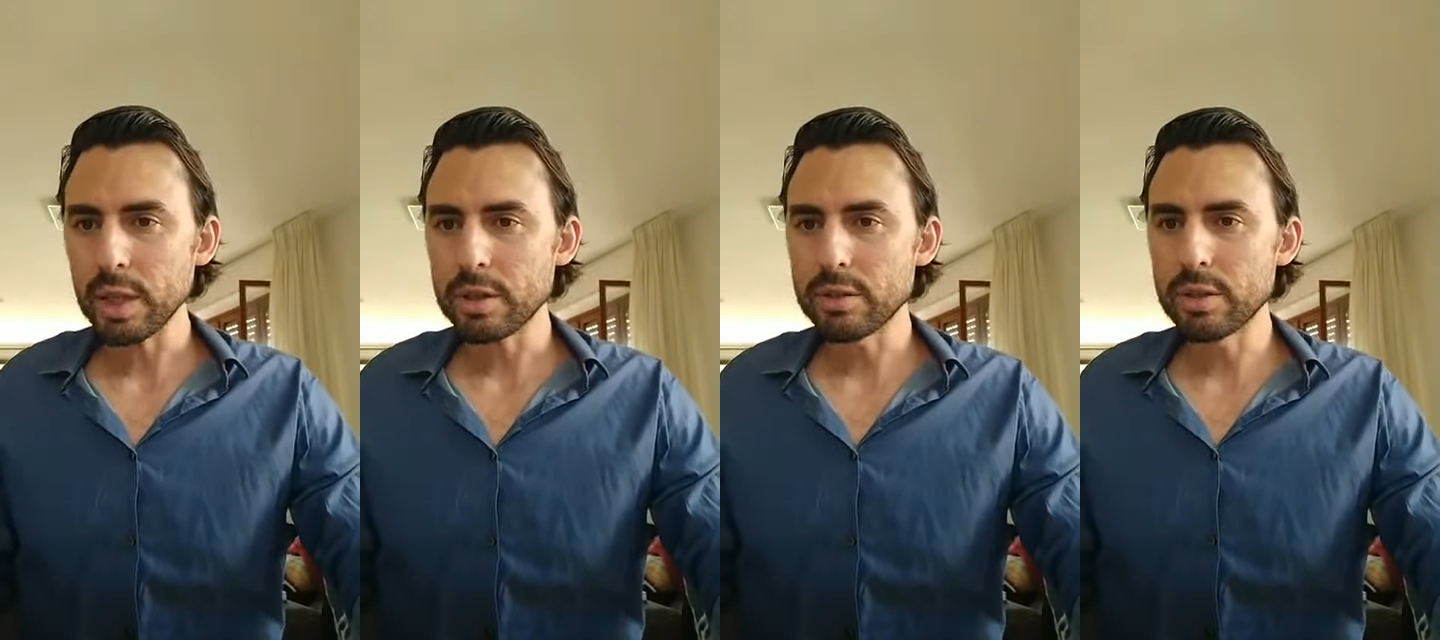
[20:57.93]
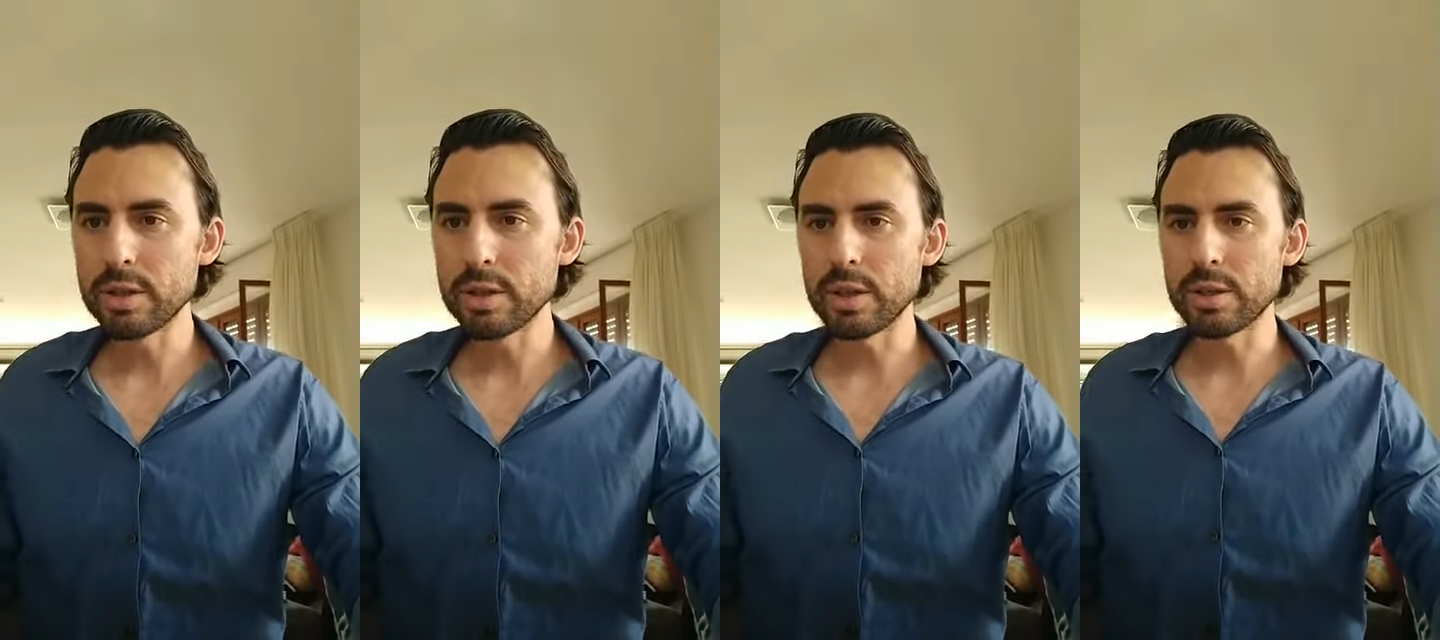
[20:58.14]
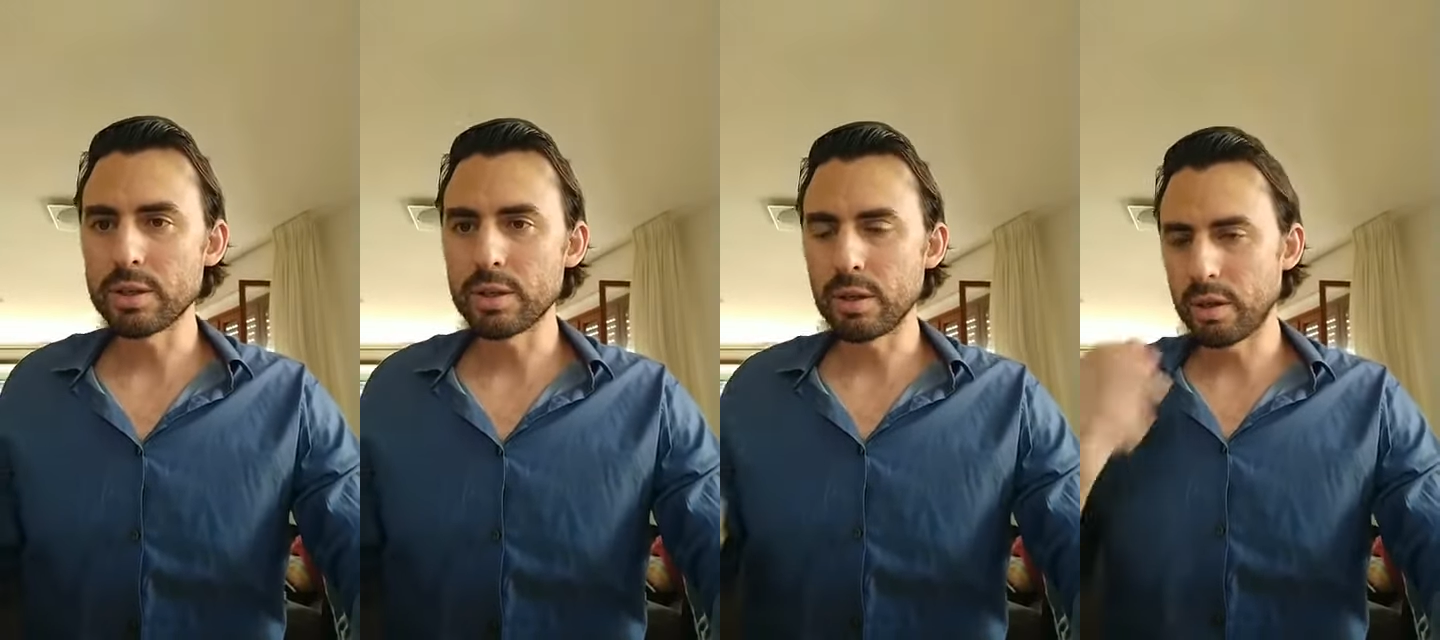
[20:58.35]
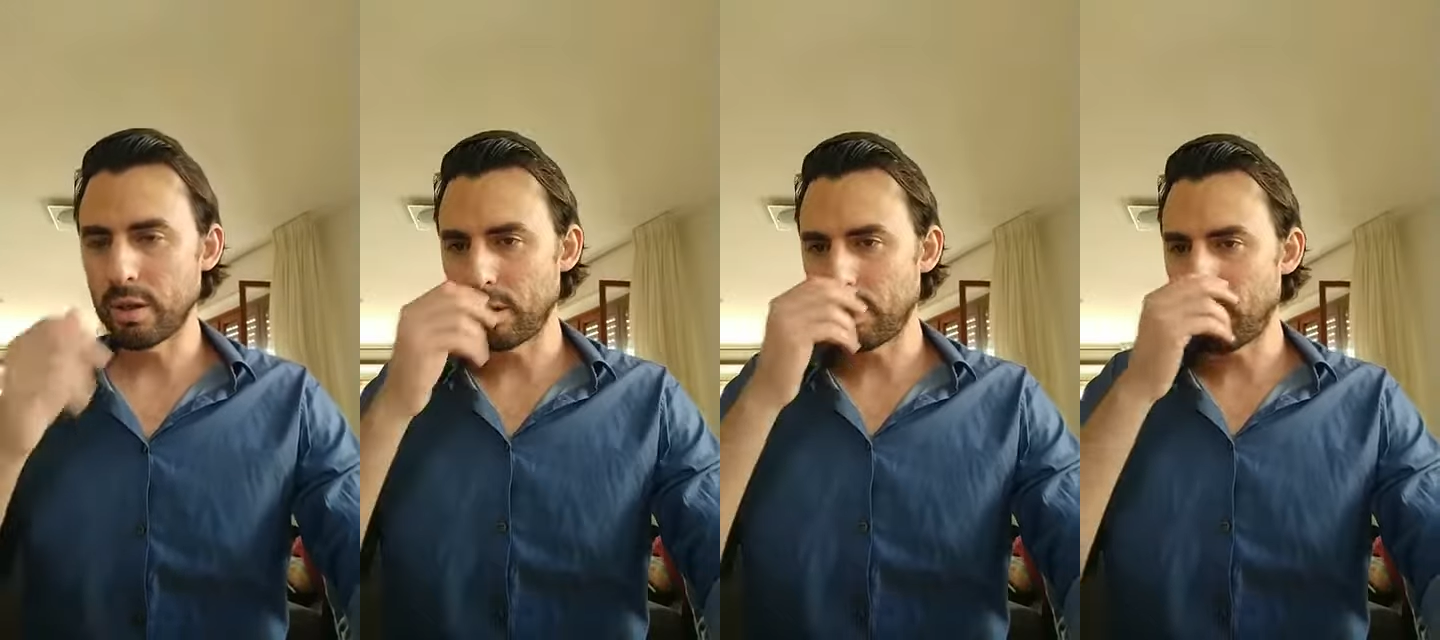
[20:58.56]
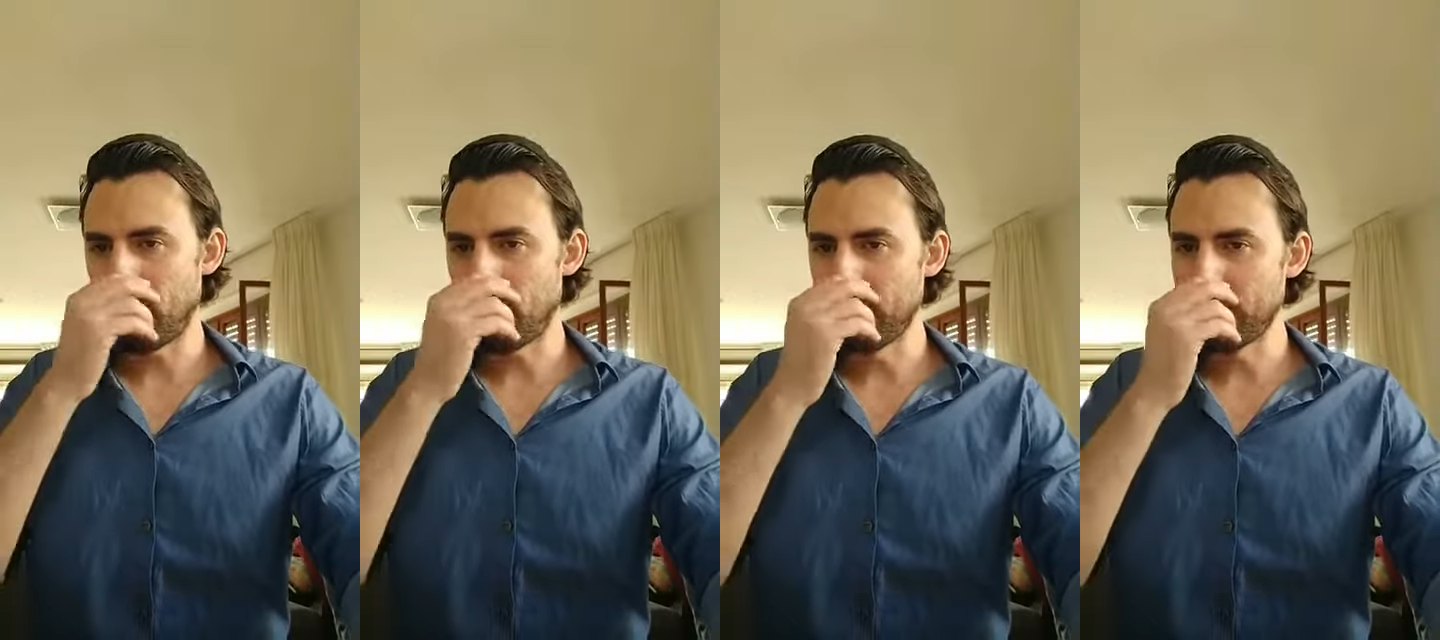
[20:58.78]
So he says,
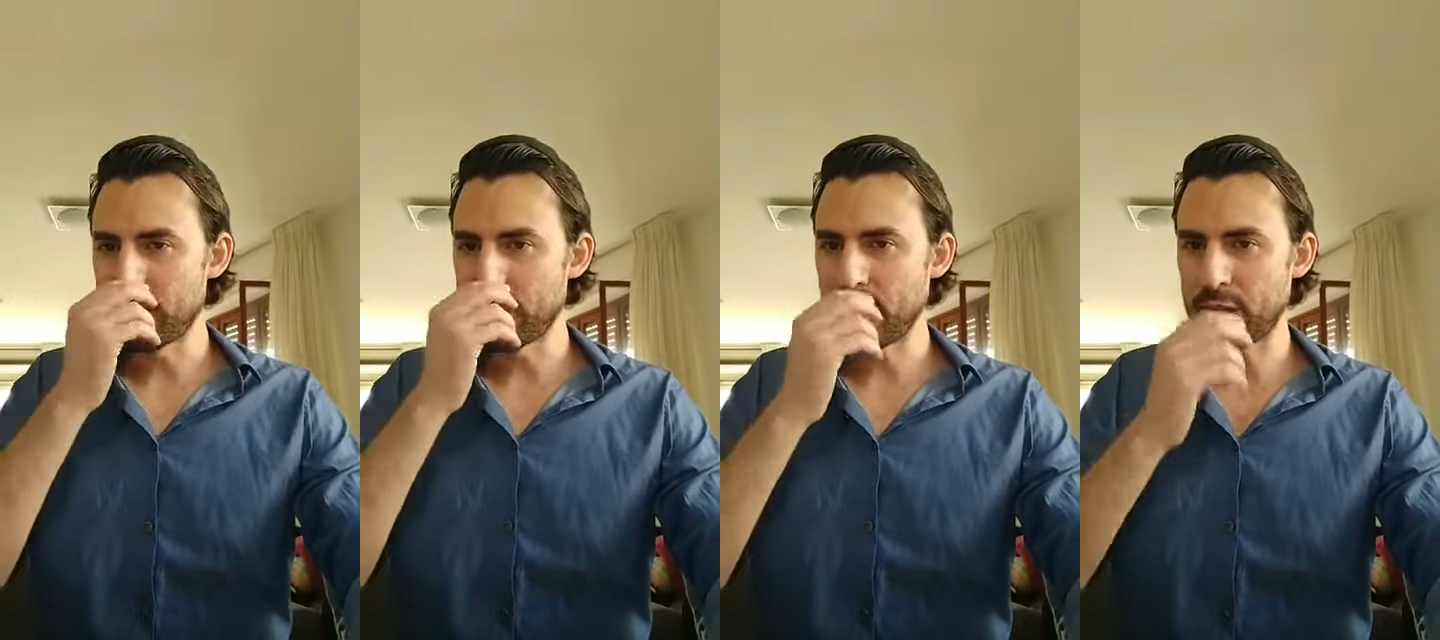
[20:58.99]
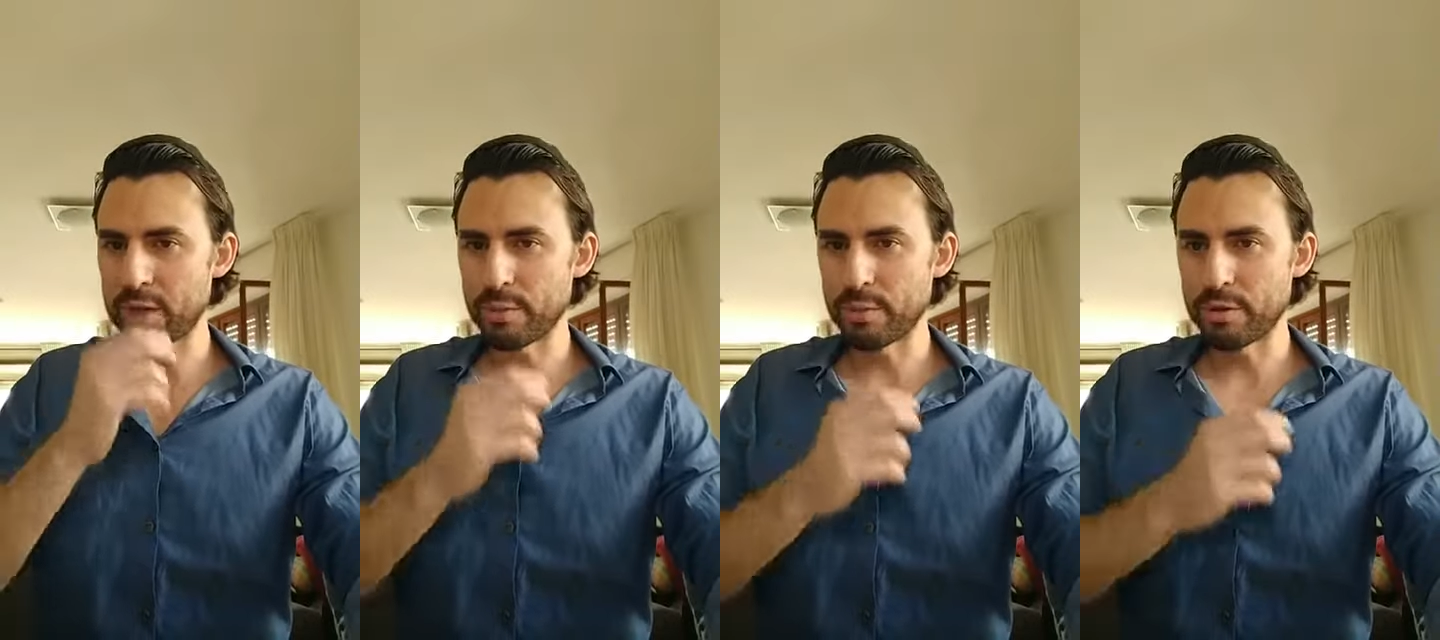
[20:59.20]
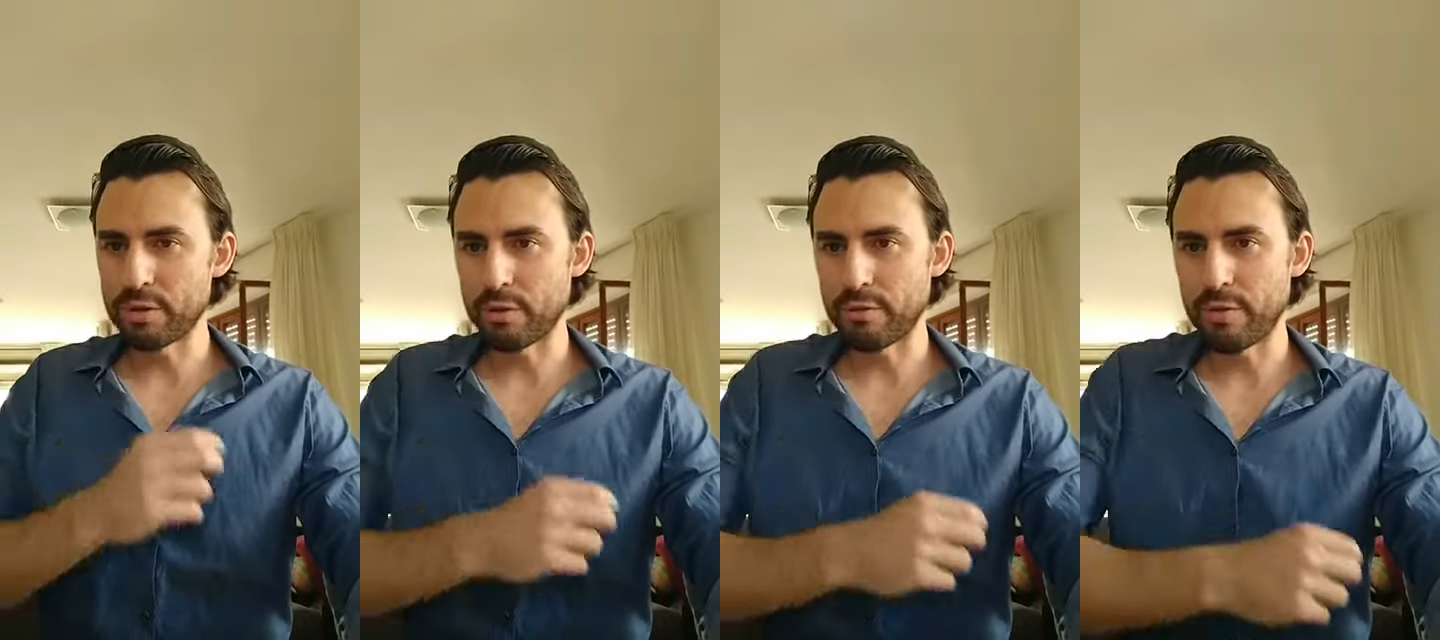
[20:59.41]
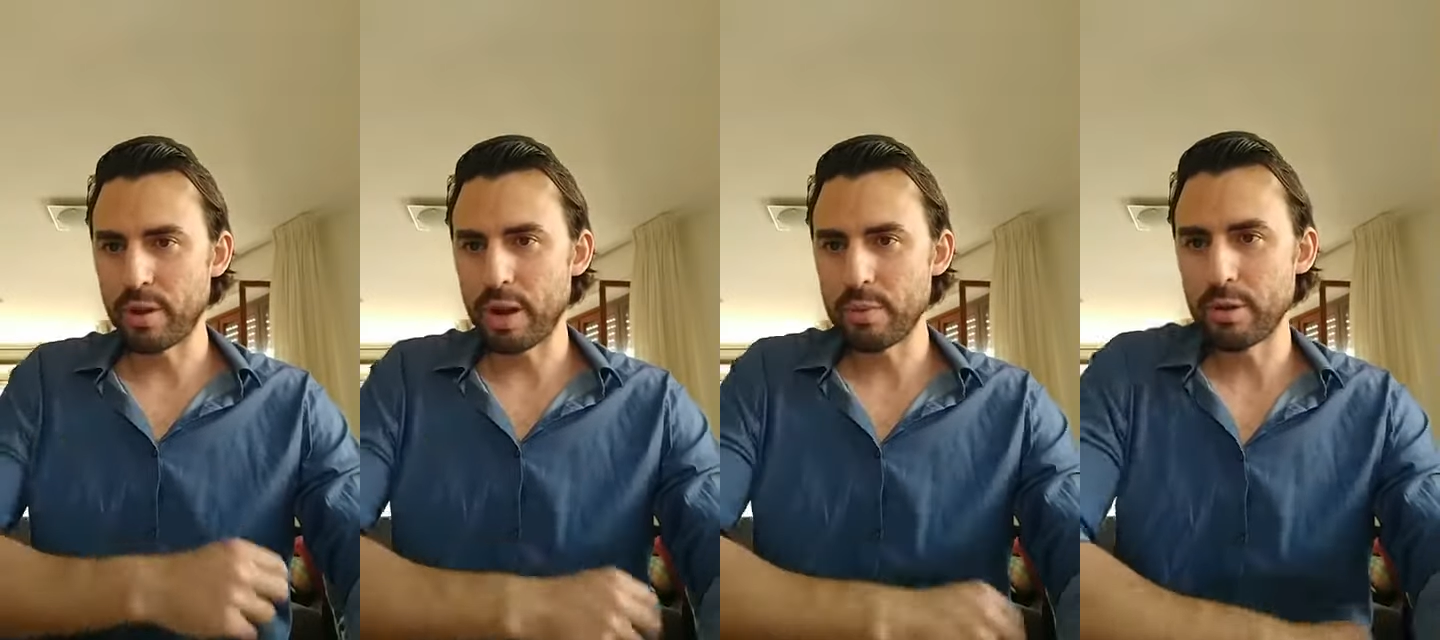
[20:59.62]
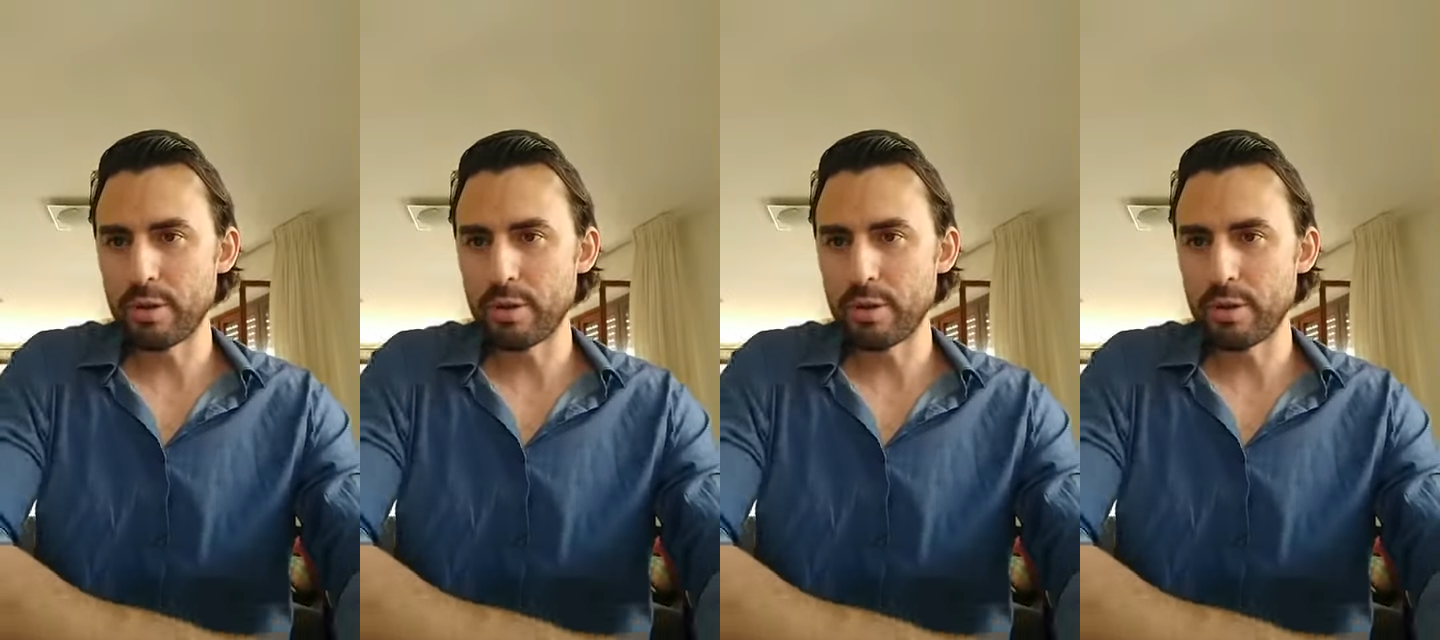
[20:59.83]
all these attachments are fine,